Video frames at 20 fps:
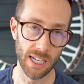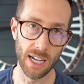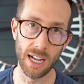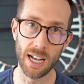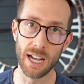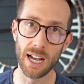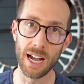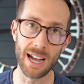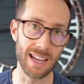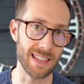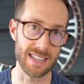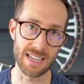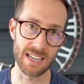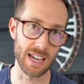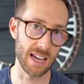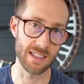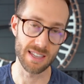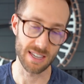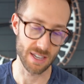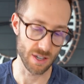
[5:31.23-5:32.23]
Uh, I
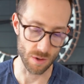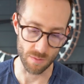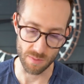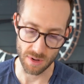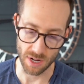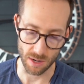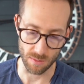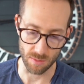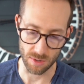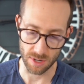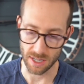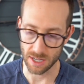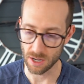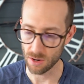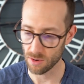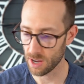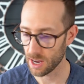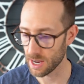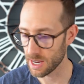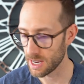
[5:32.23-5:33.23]
think, I think you'll be completely
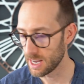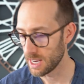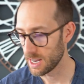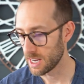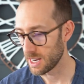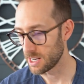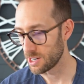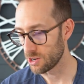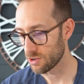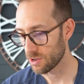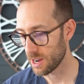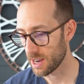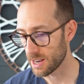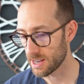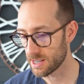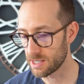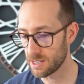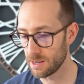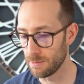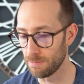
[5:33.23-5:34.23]
okay in your
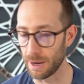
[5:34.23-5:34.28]
case.